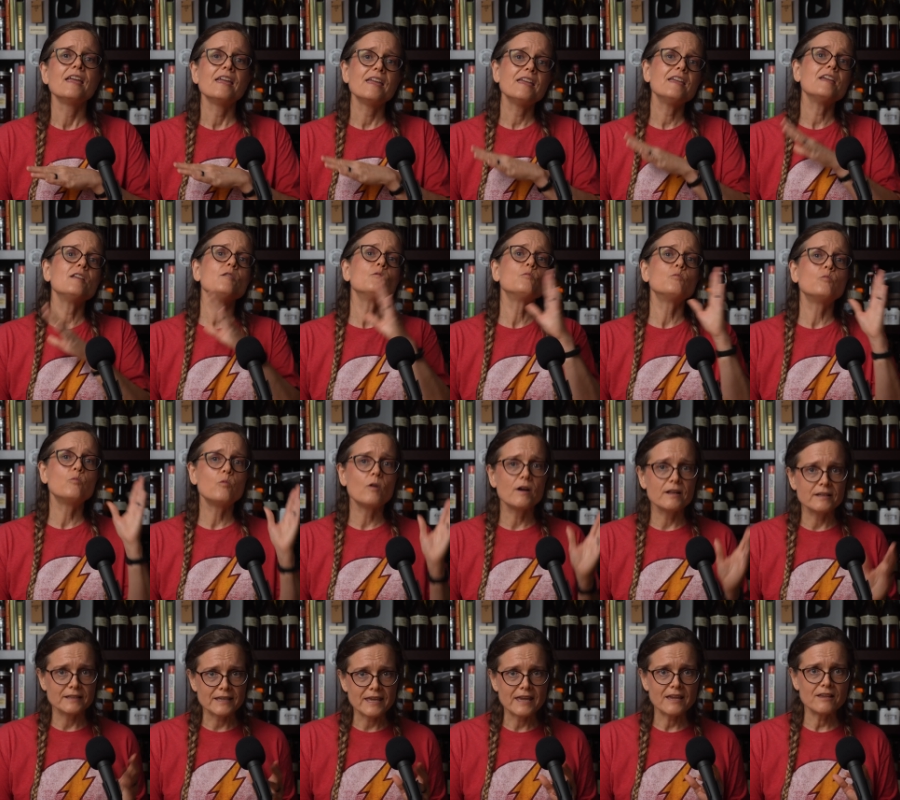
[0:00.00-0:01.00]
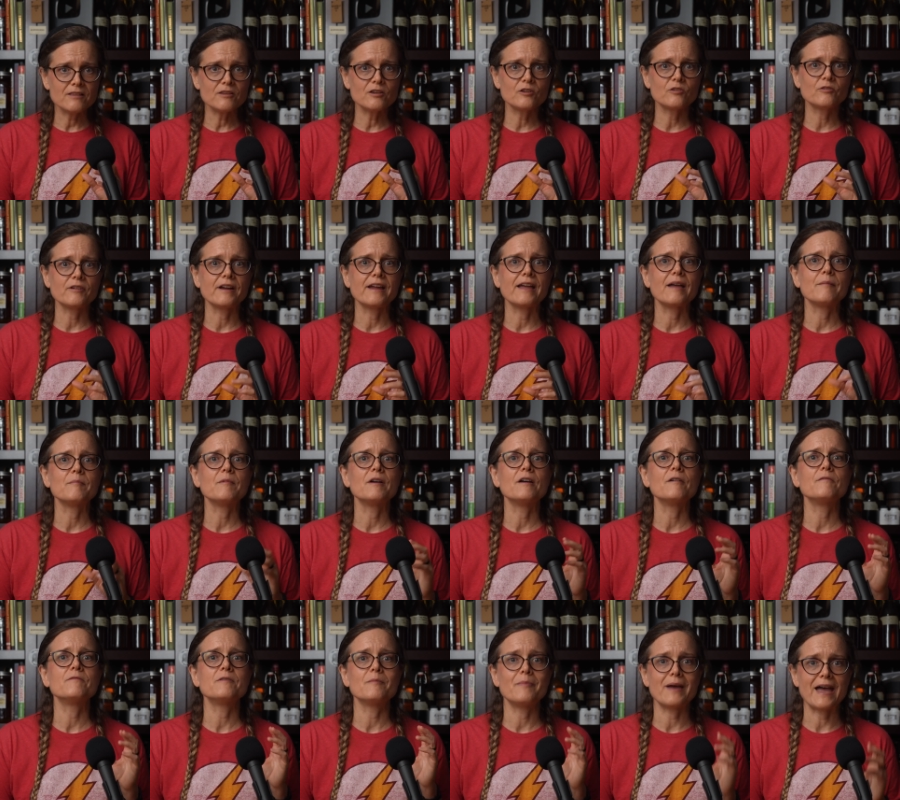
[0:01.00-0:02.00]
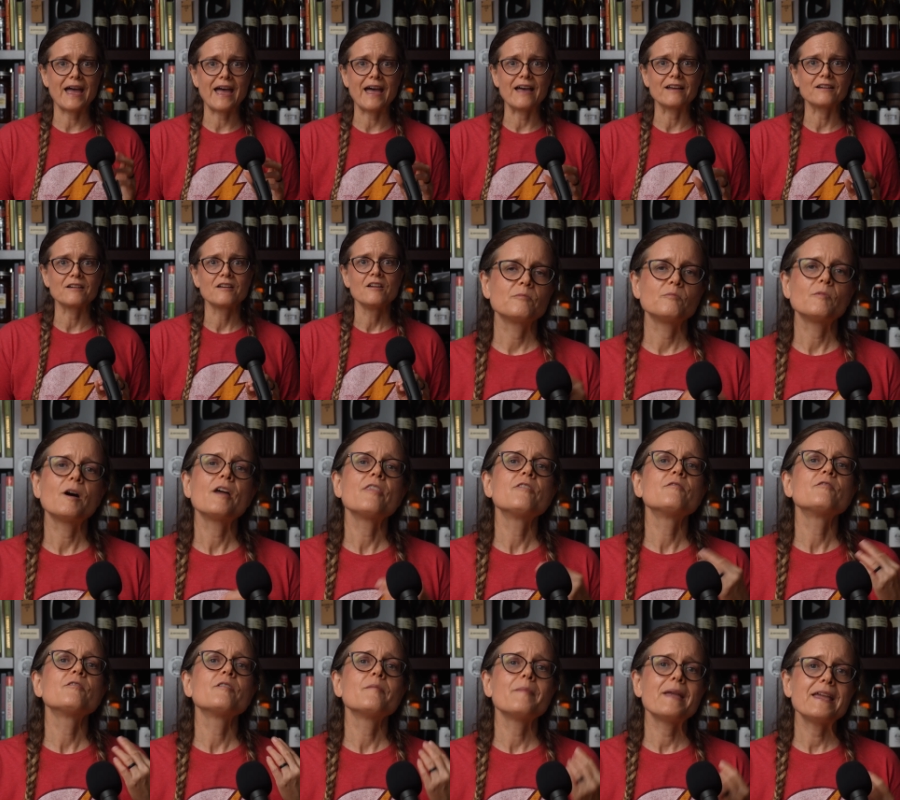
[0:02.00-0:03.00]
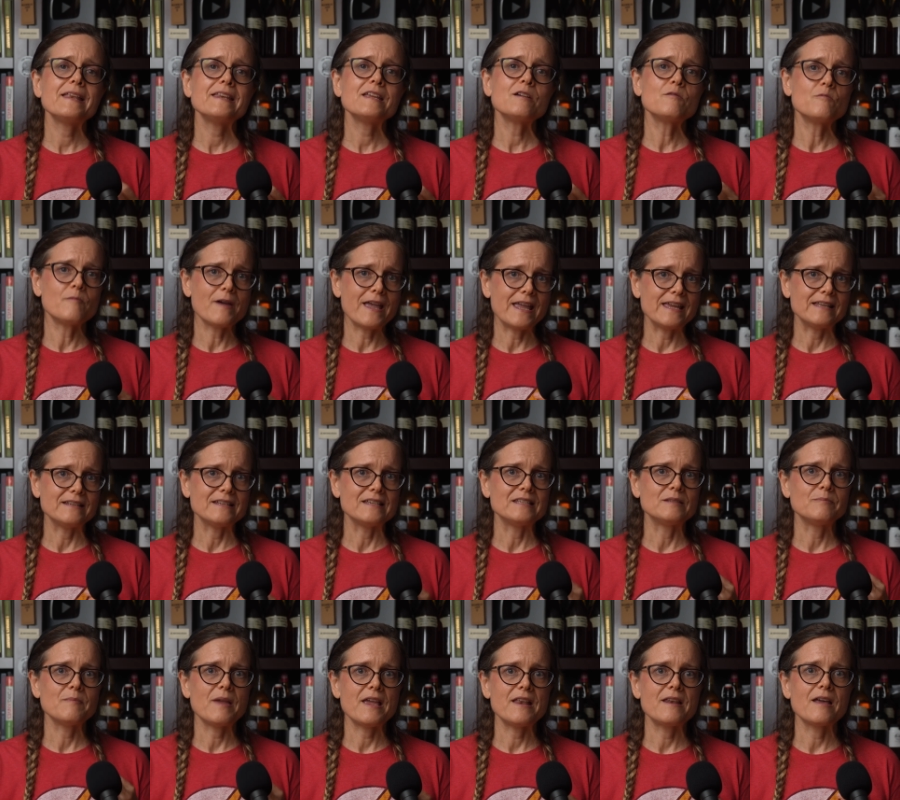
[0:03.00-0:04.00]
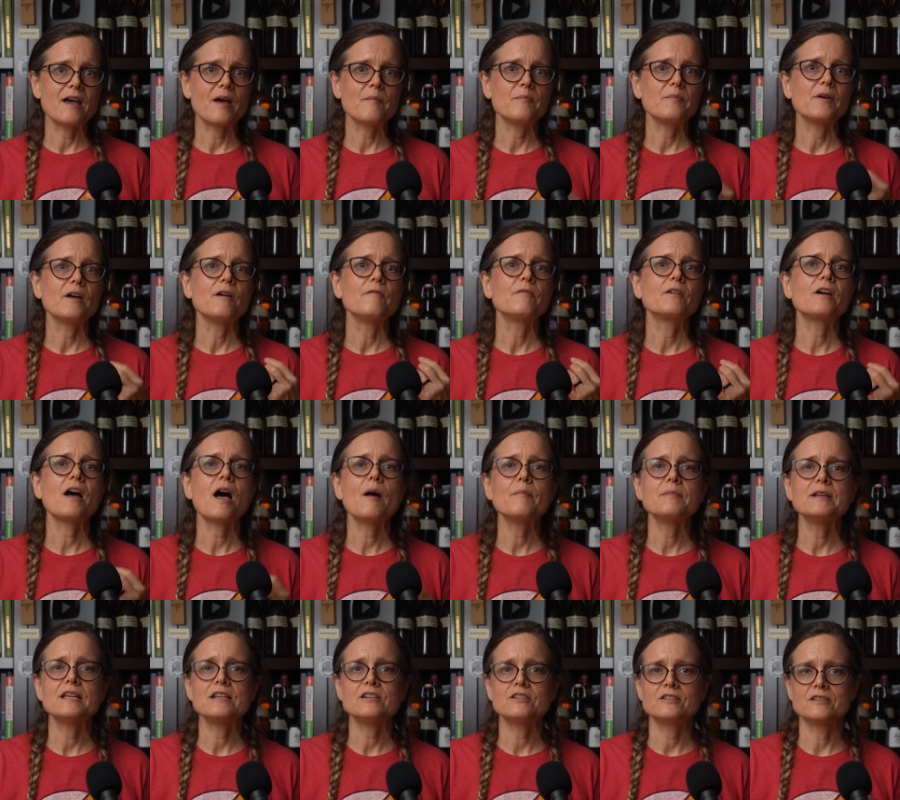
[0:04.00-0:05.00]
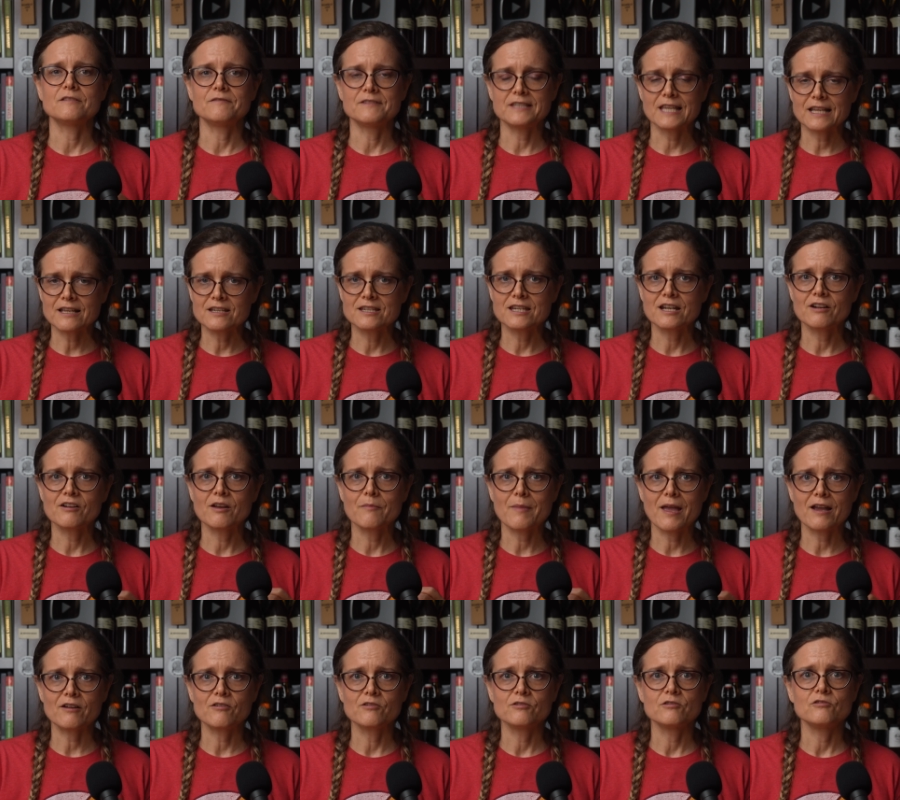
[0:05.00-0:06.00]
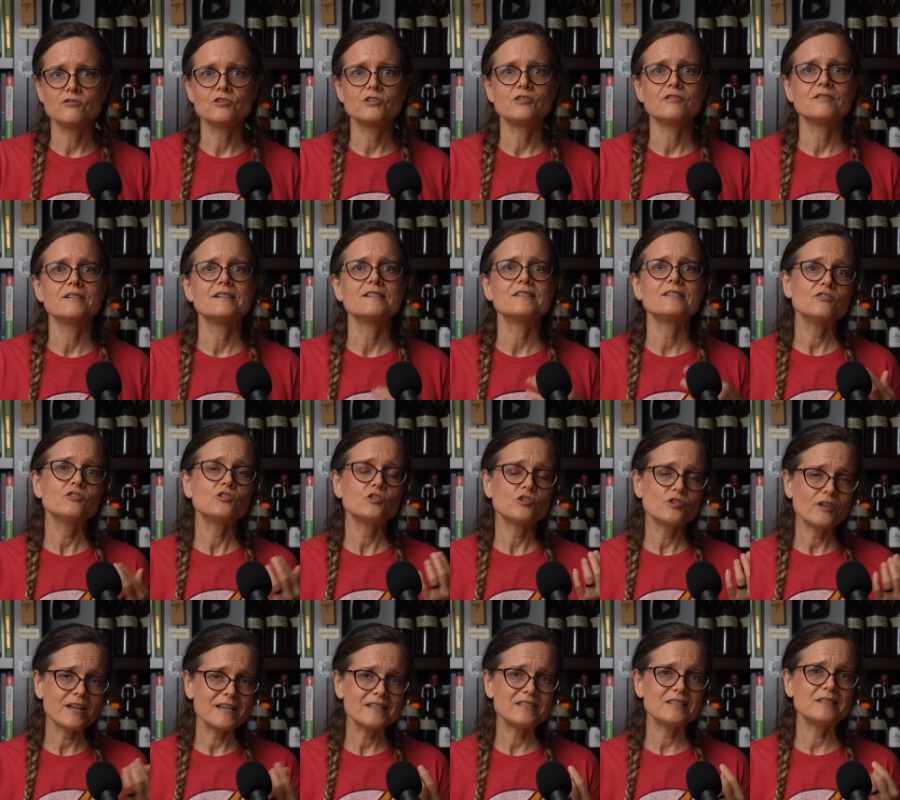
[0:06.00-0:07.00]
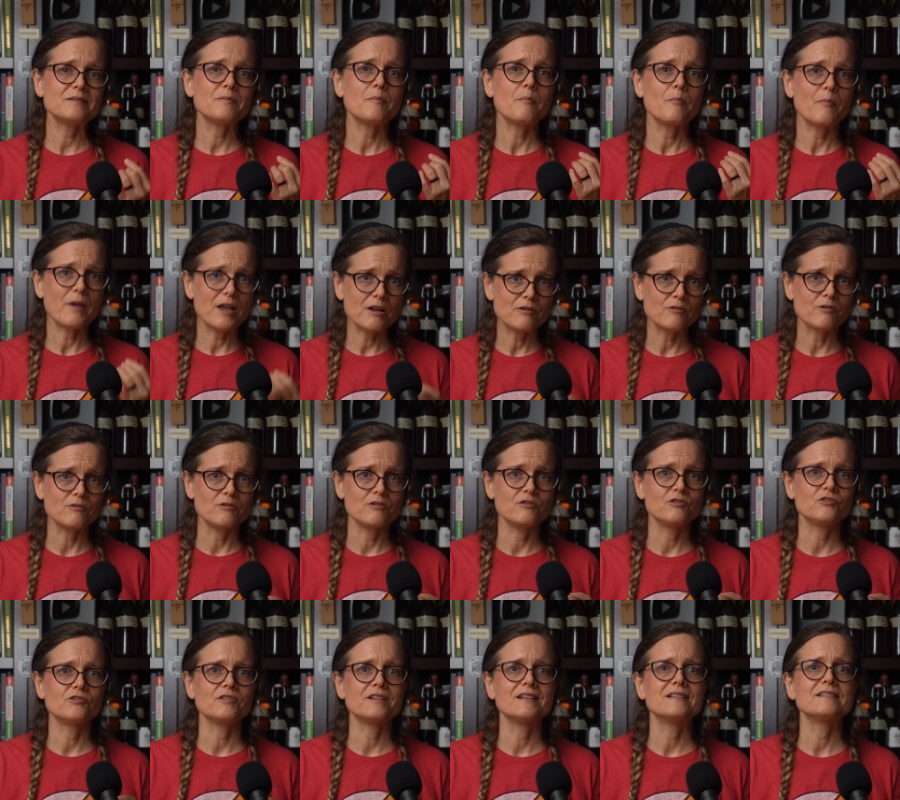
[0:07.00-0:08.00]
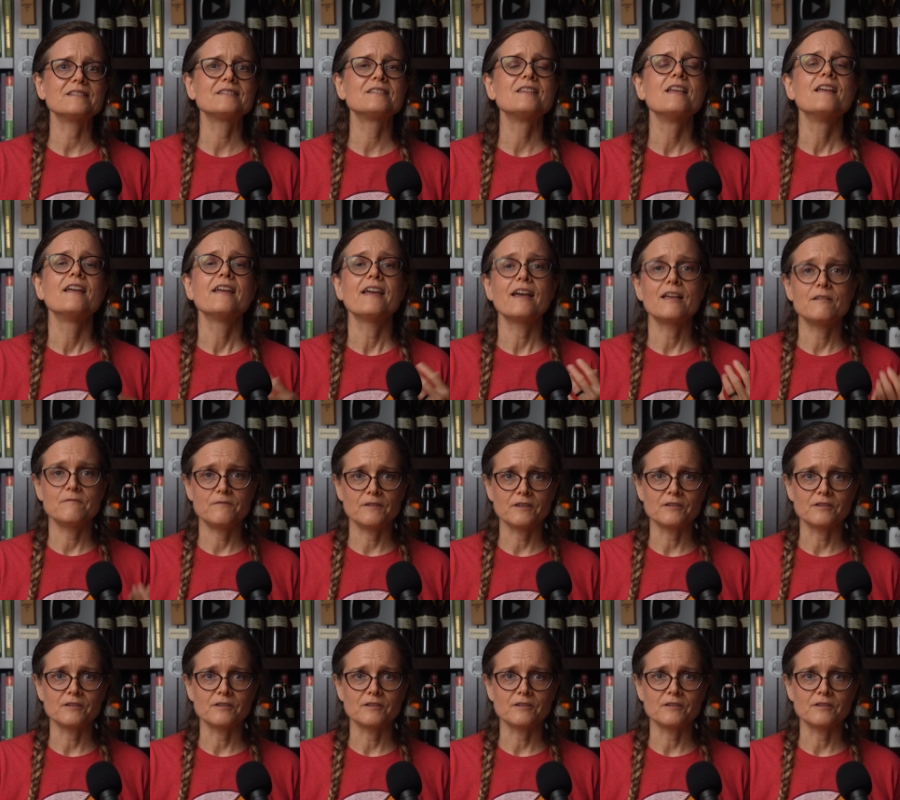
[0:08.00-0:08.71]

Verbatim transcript: in one kilogram of the bag. While the remaining weight is made up of a combination of secondary macronutrients, trace micronutrients, and